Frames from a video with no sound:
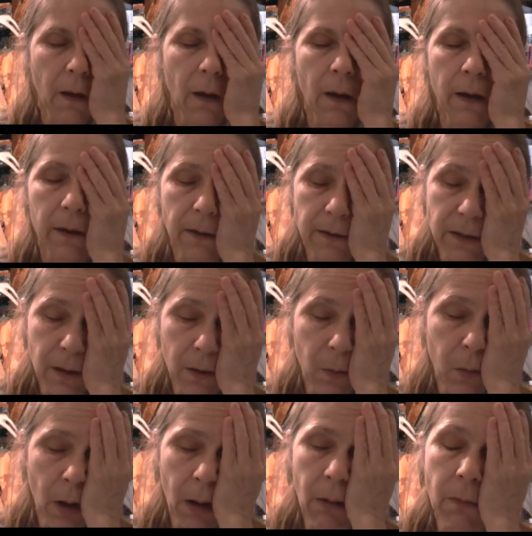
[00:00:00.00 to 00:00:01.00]
And I said,
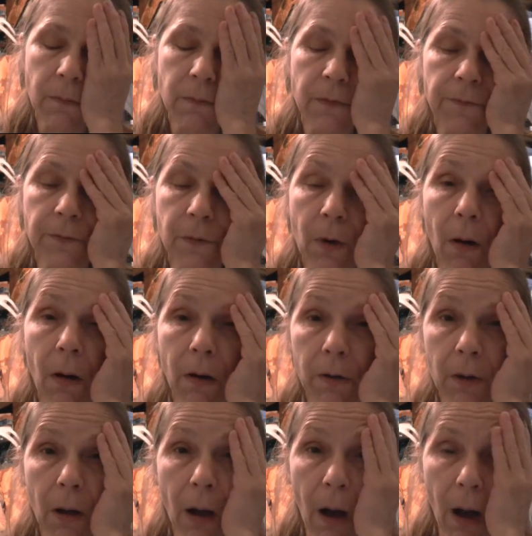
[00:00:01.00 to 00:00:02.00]
well, if you call the
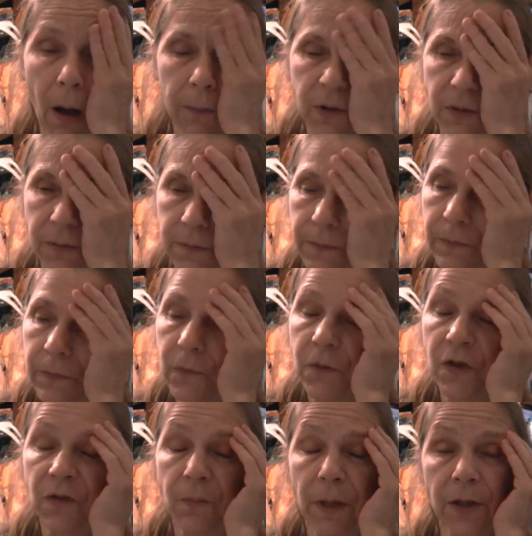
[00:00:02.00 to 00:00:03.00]
cops,
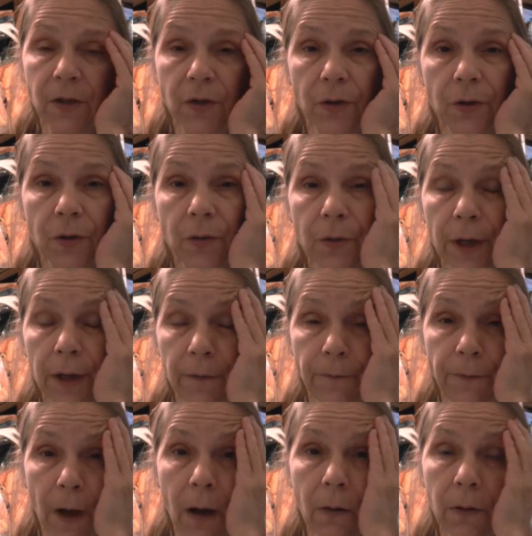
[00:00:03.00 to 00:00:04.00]
just make sure you get a
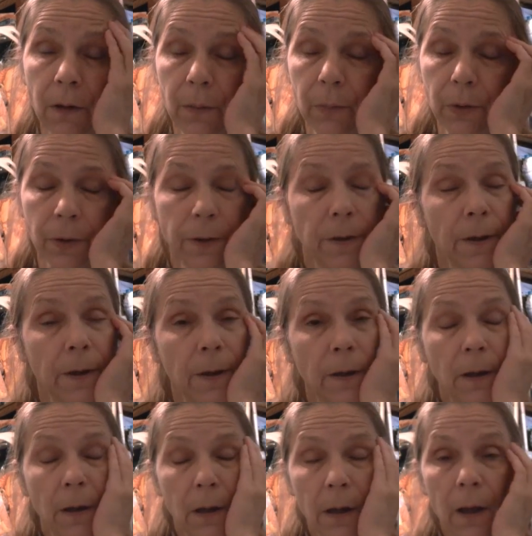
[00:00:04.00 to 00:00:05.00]
file number
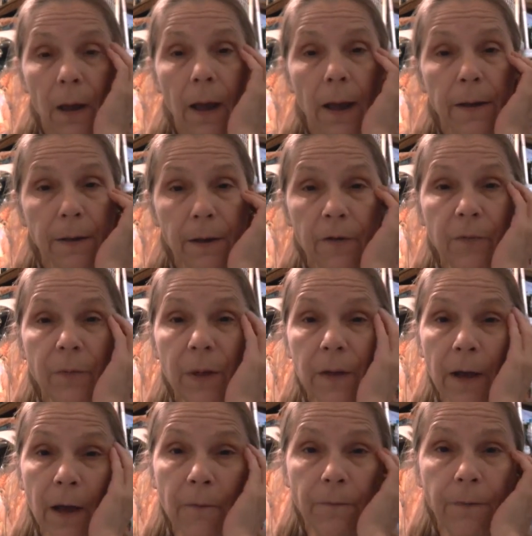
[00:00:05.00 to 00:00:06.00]
and give me
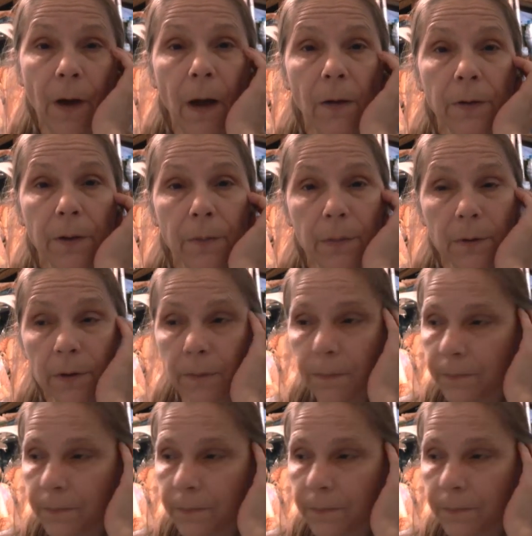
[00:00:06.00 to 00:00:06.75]
that file number.